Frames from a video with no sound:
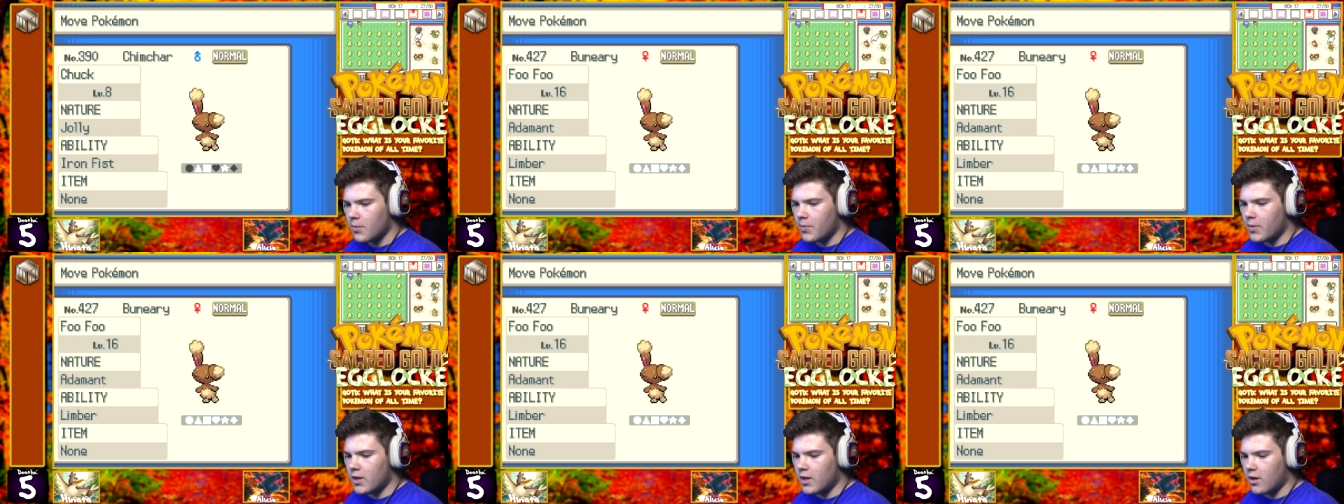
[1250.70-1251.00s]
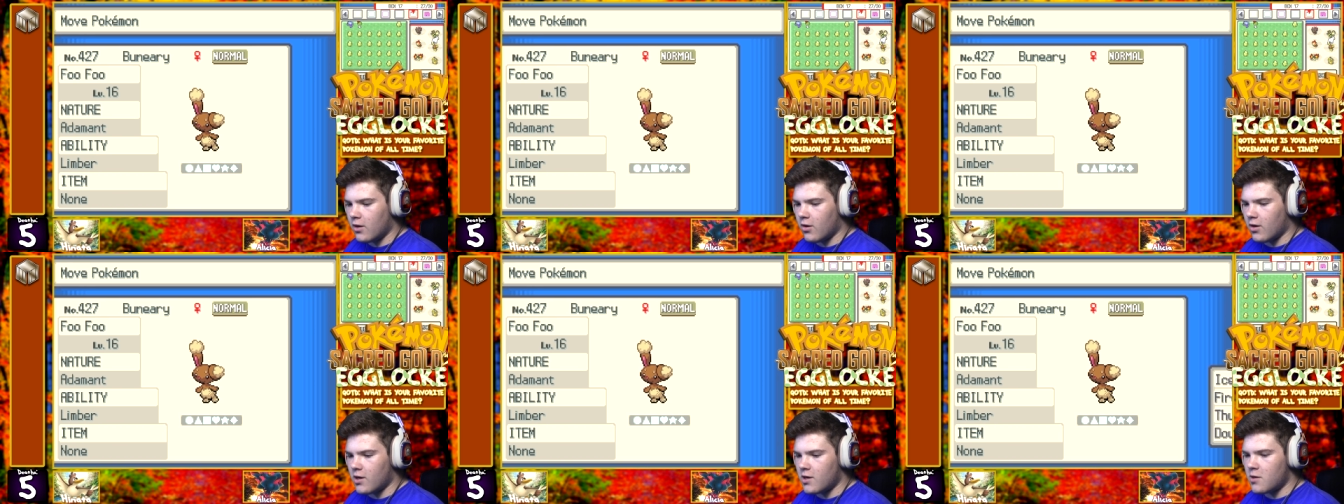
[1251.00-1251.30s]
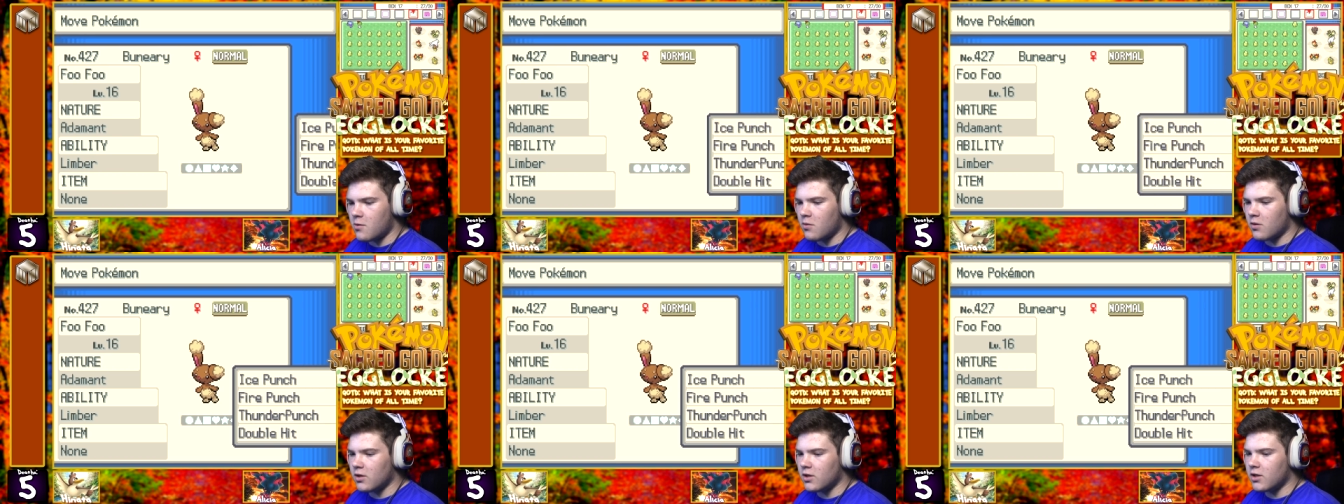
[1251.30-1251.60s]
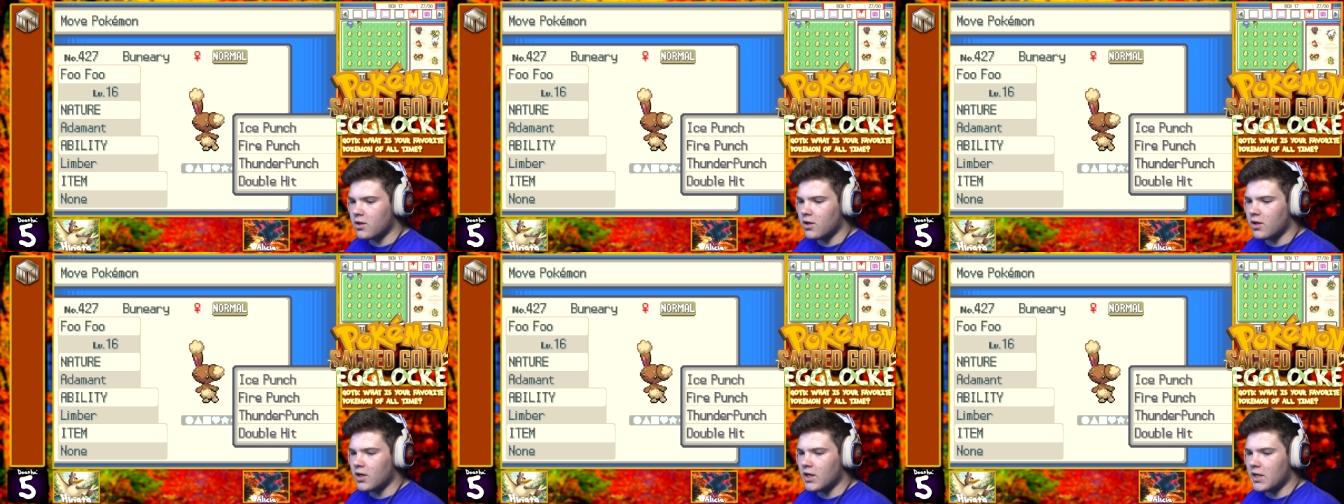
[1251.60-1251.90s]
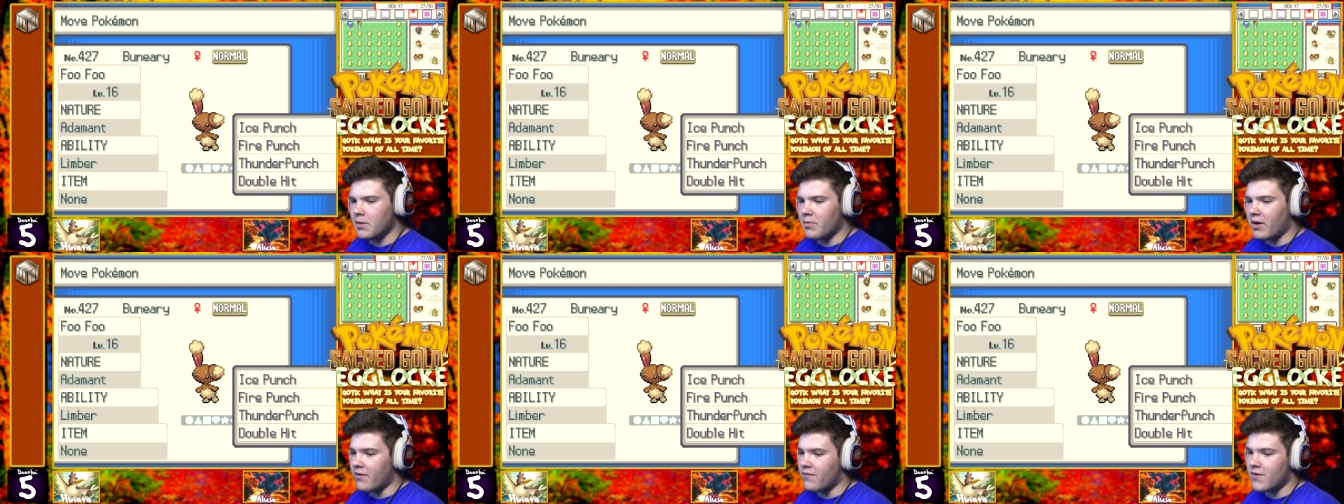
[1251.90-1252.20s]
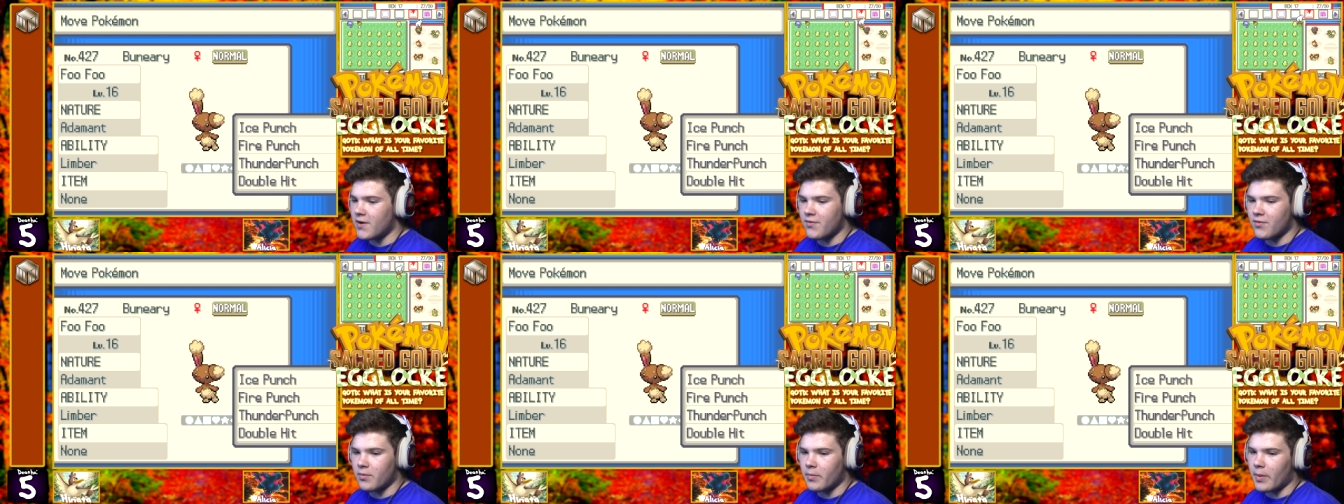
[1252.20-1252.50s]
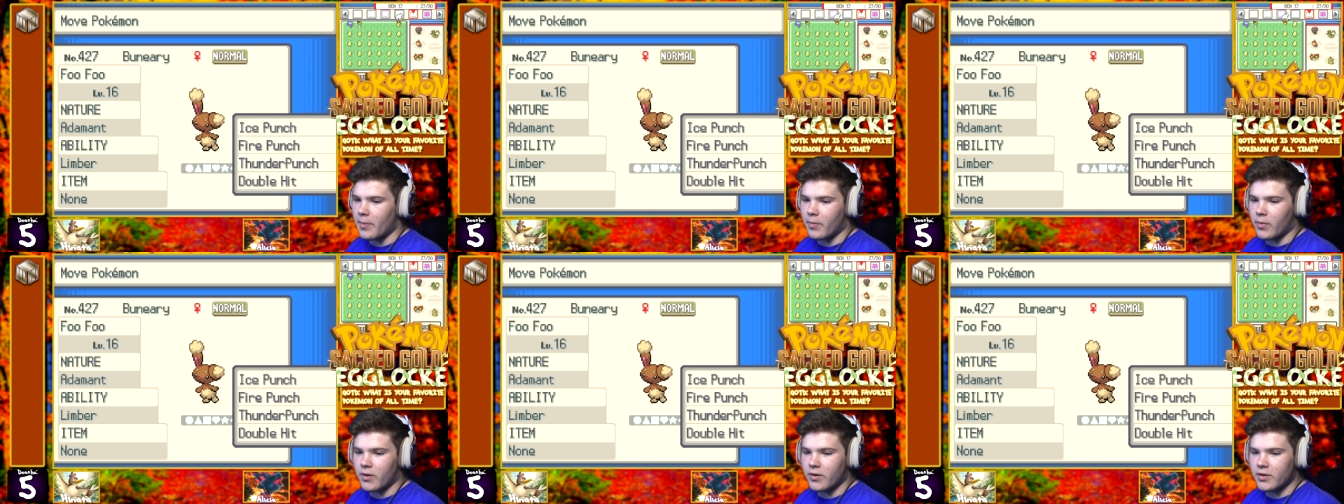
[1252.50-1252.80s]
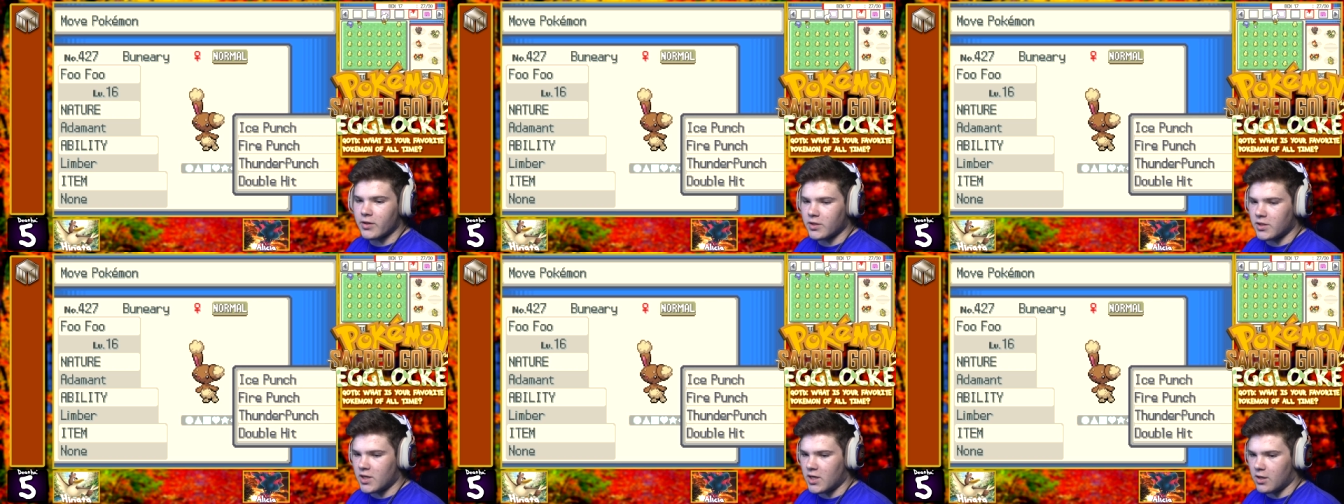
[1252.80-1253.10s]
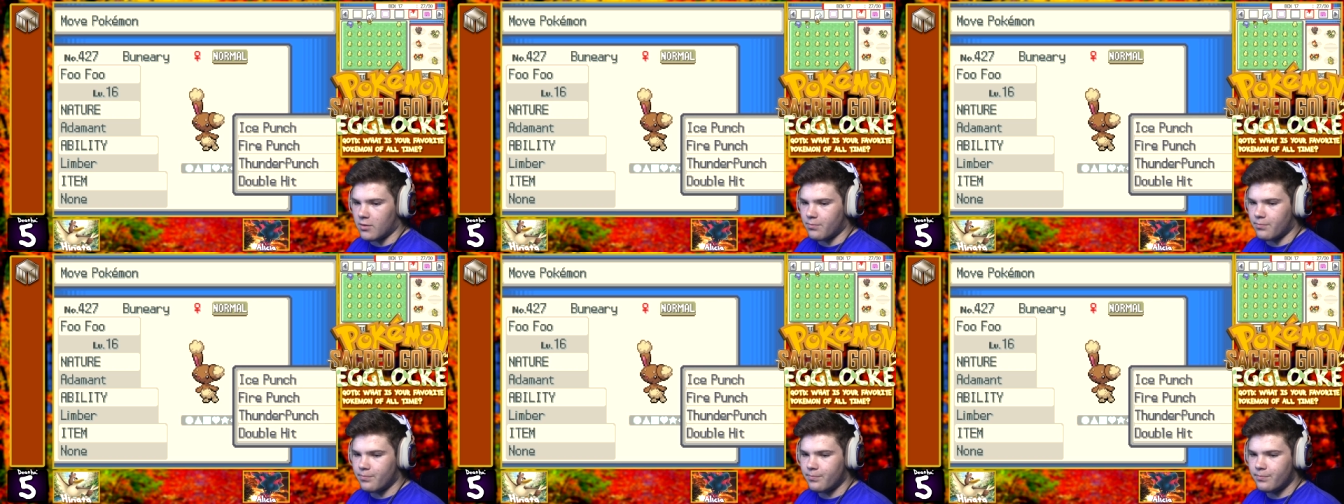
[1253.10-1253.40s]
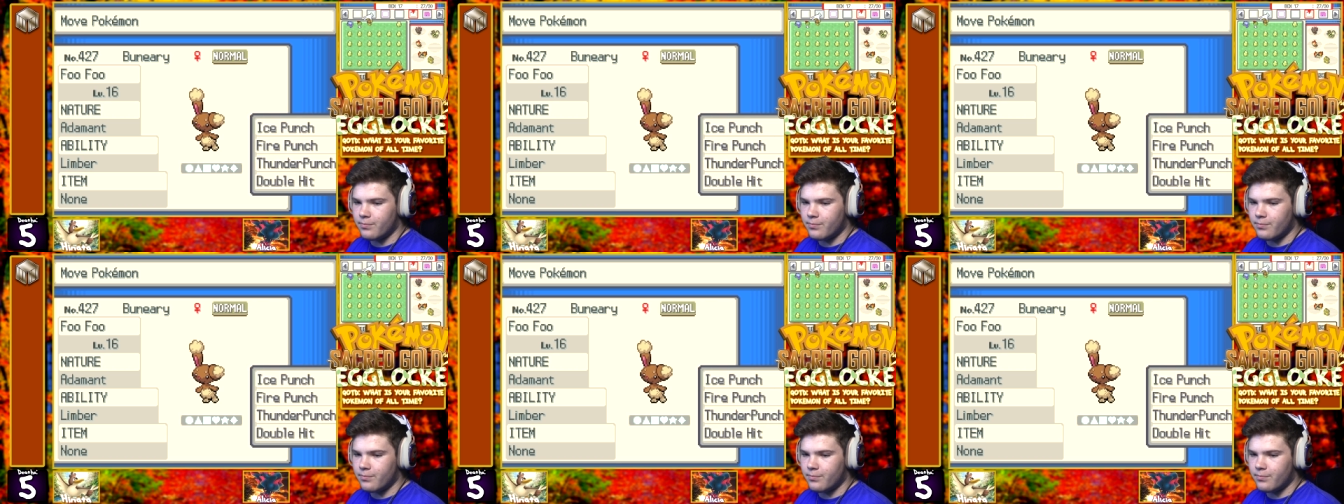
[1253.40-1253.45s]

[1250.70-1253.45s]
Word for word: Beniri, you were literally my favorite member on the team.